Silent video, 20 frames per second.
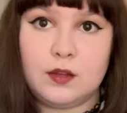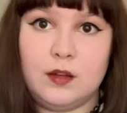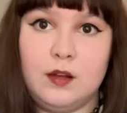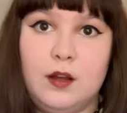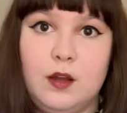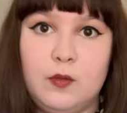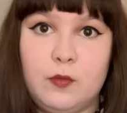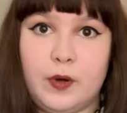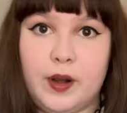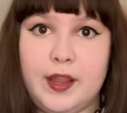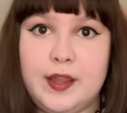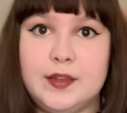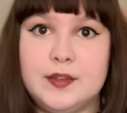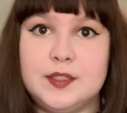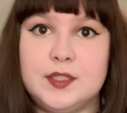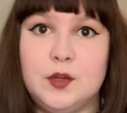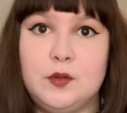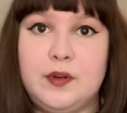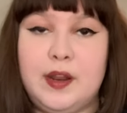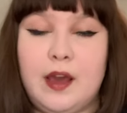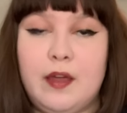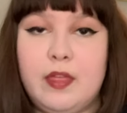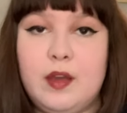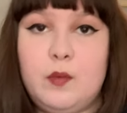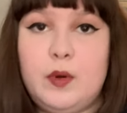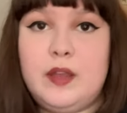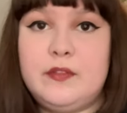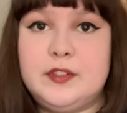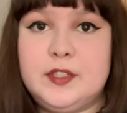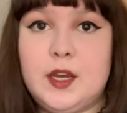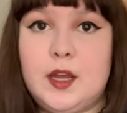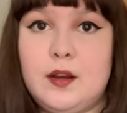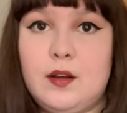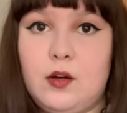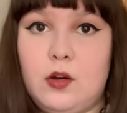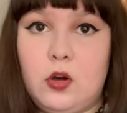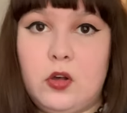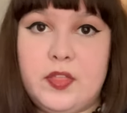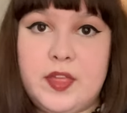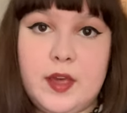All right, so now that we've done
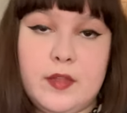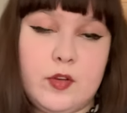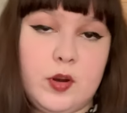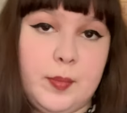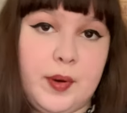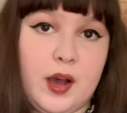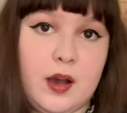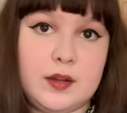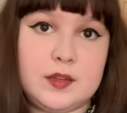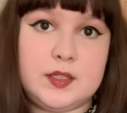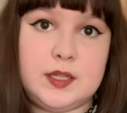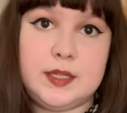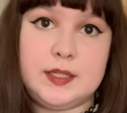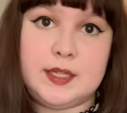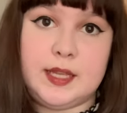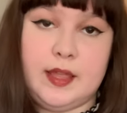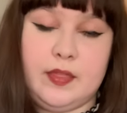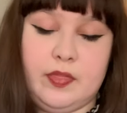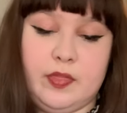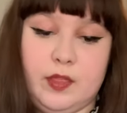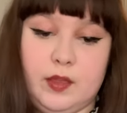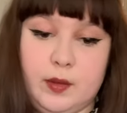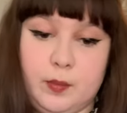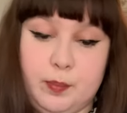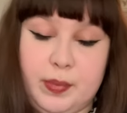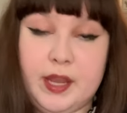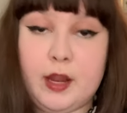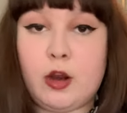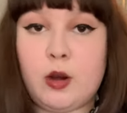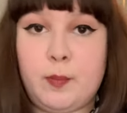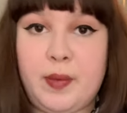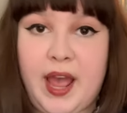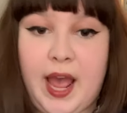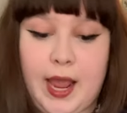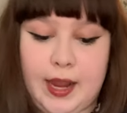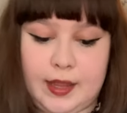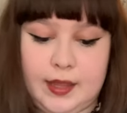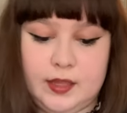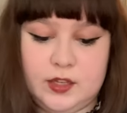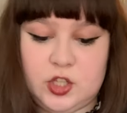all the other boxes in the bigger
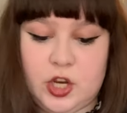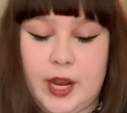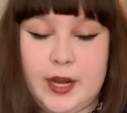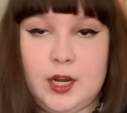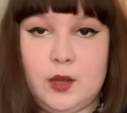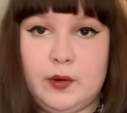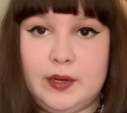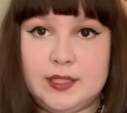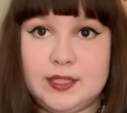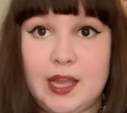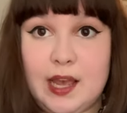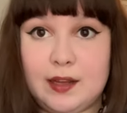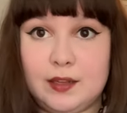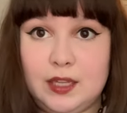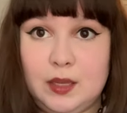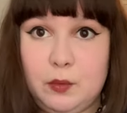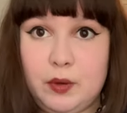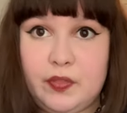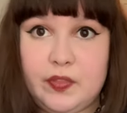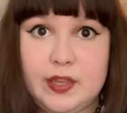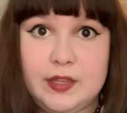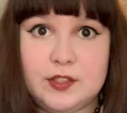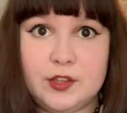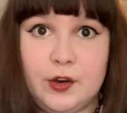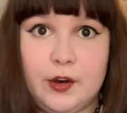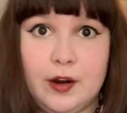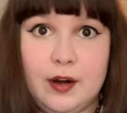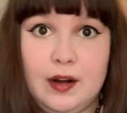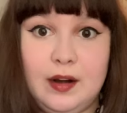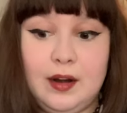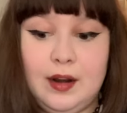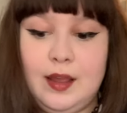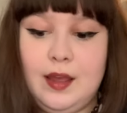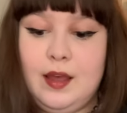package, I know exactly what these are.